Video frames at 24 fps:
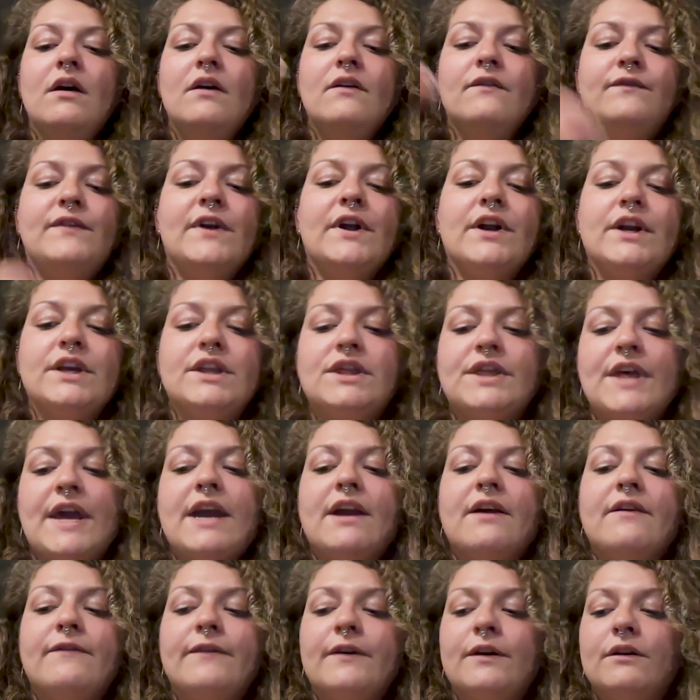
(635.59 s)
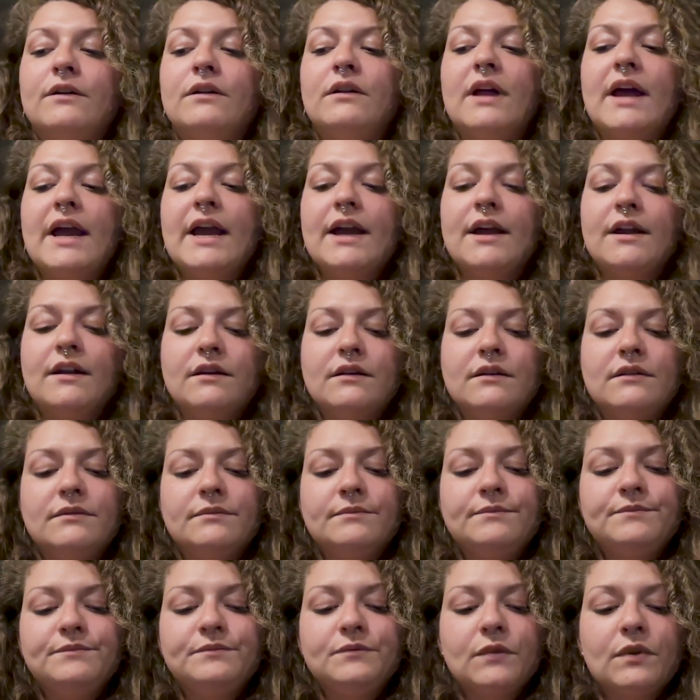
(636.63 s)
very thankful and
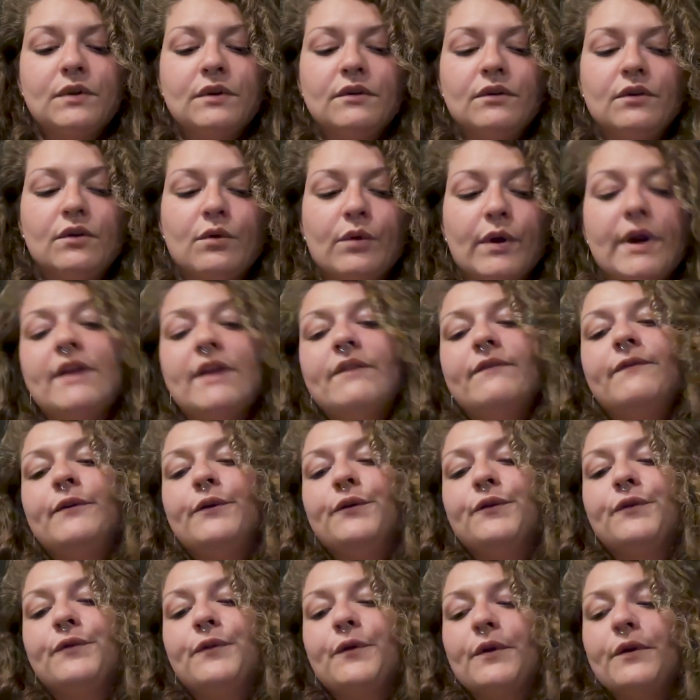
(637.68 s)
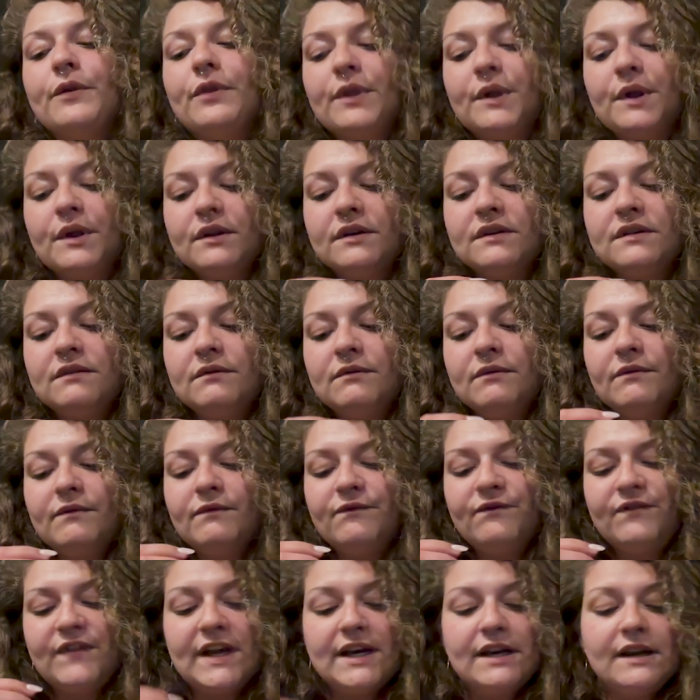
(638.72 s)
grateful for the
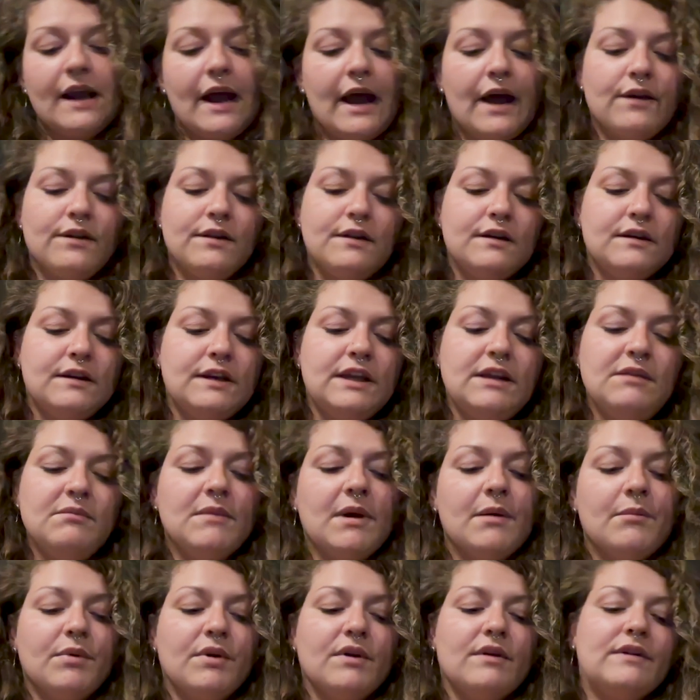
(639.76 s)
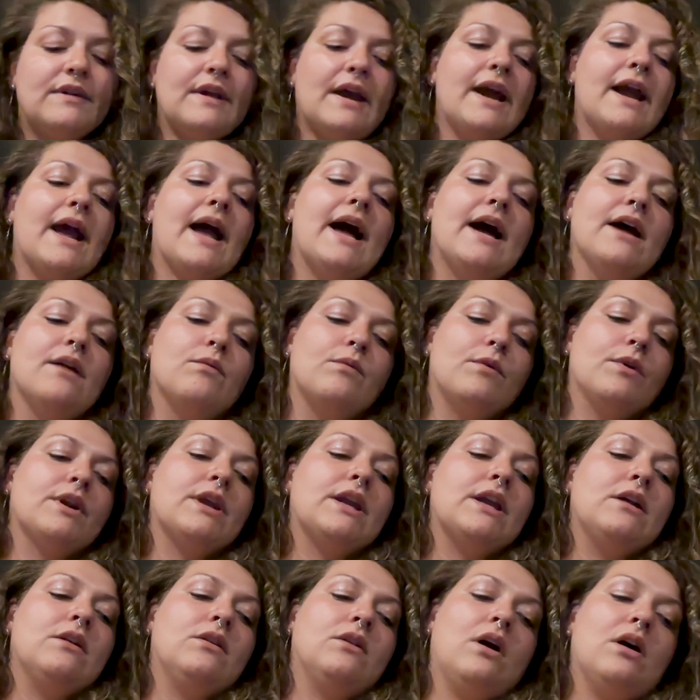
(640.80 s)
fantastic team members I had
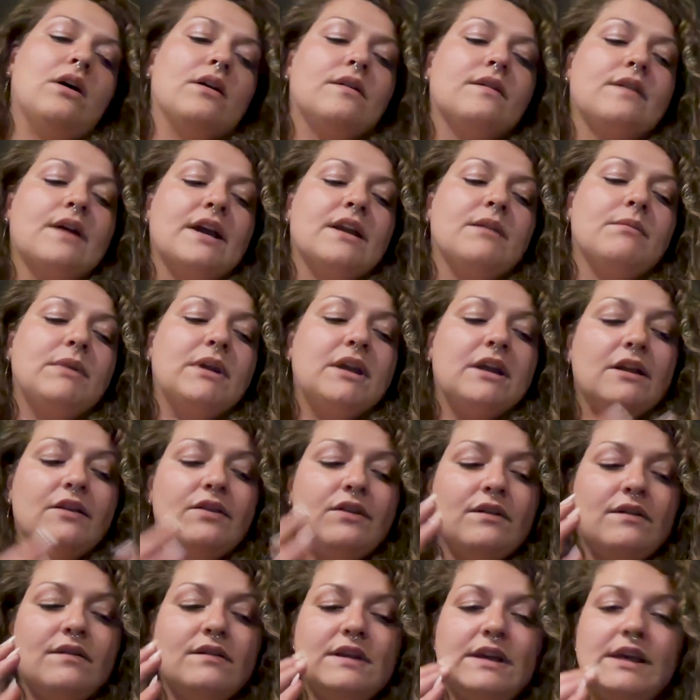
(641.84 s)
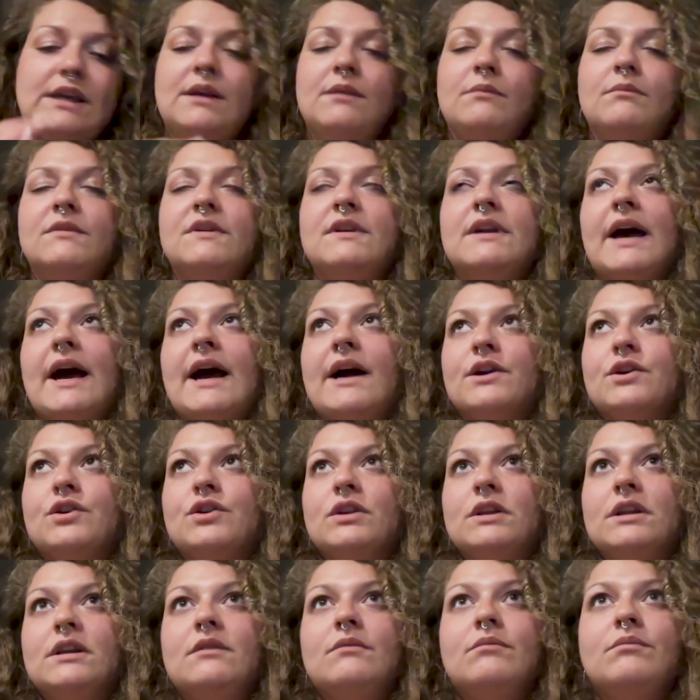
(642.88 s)
working alongside me in this team to
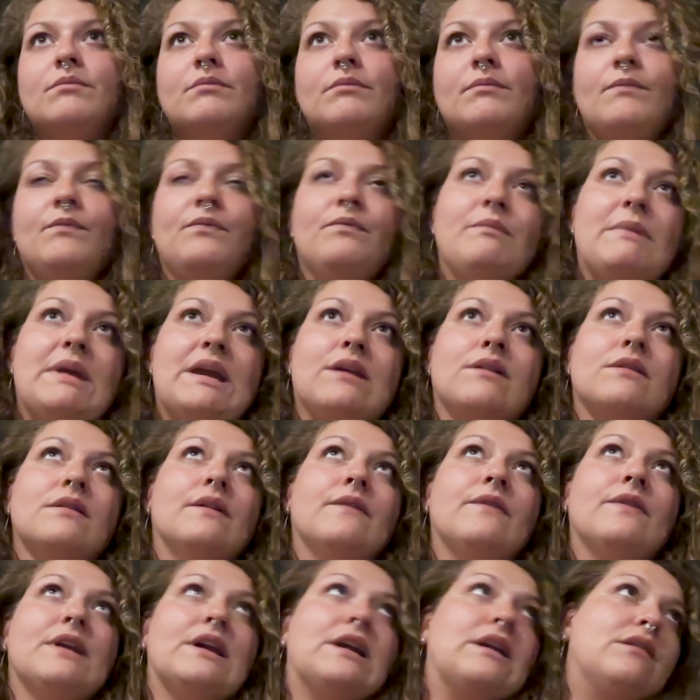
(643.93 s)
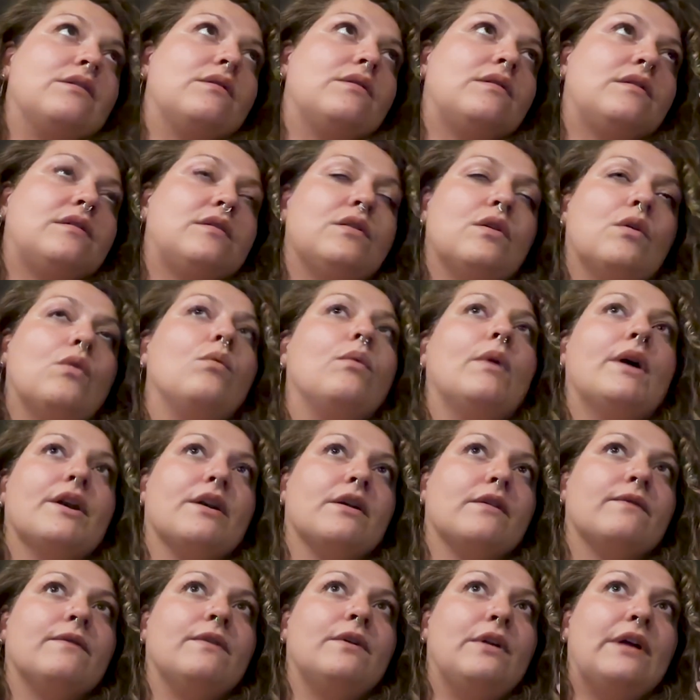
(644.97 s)
actually make something so
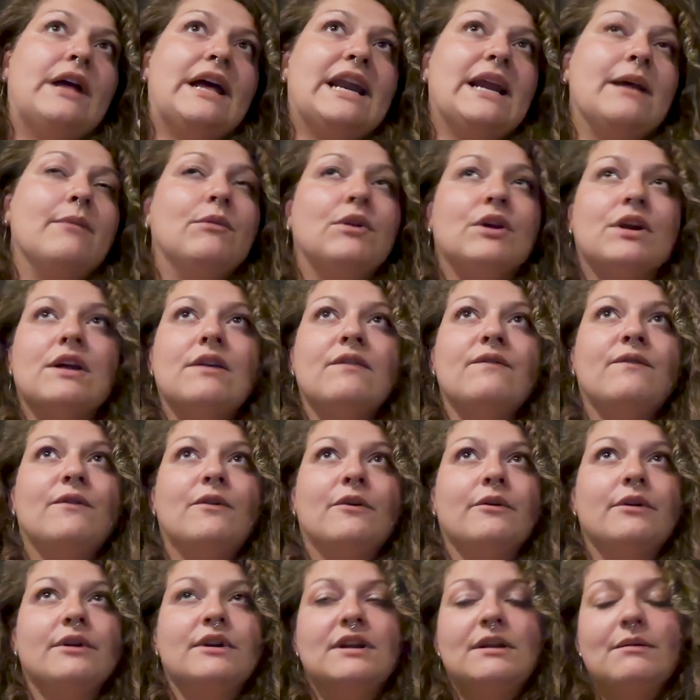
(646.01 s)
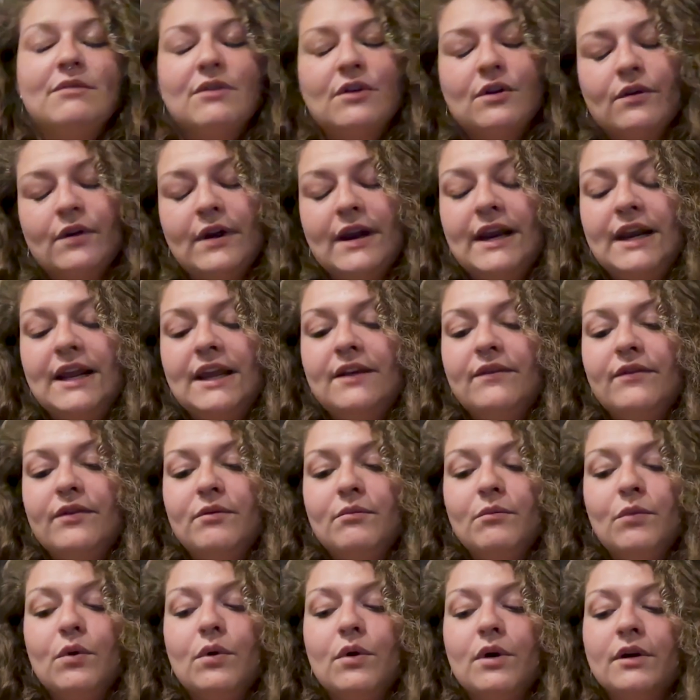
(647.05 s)
wonderful. And I'm looking forward to creating even
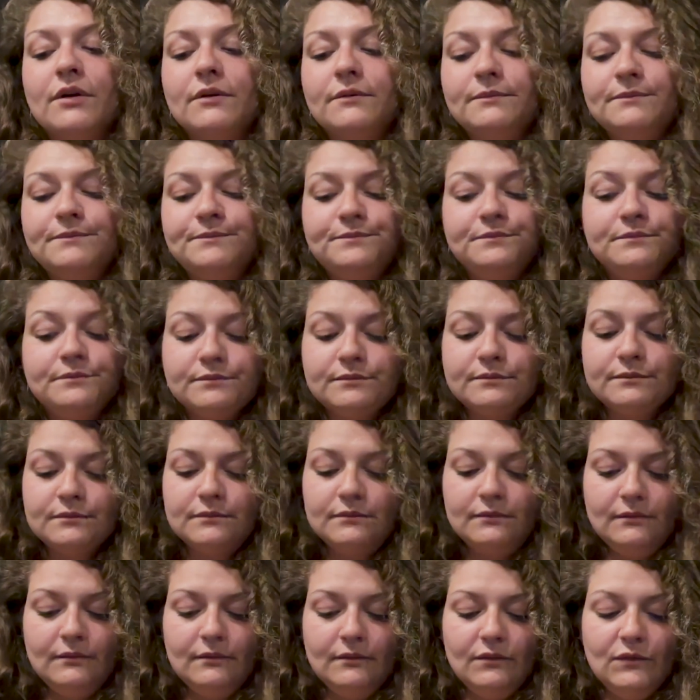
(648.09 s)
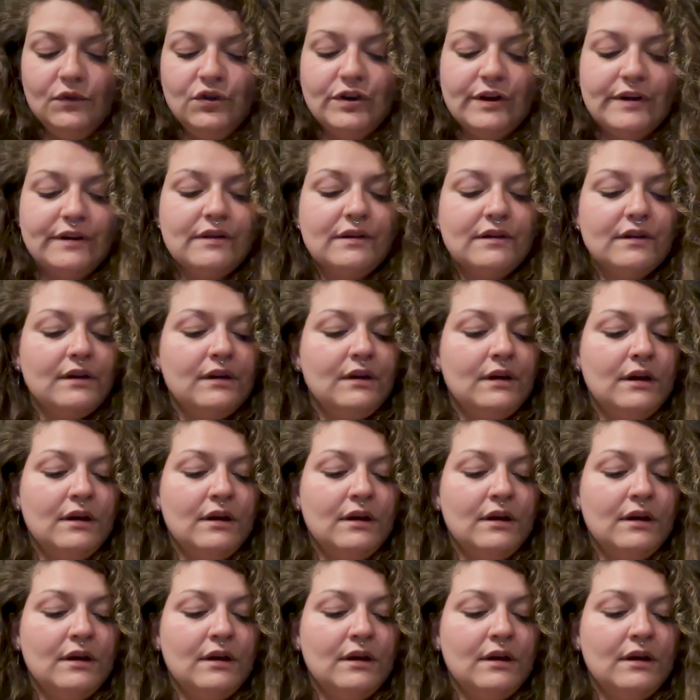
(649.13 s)
more just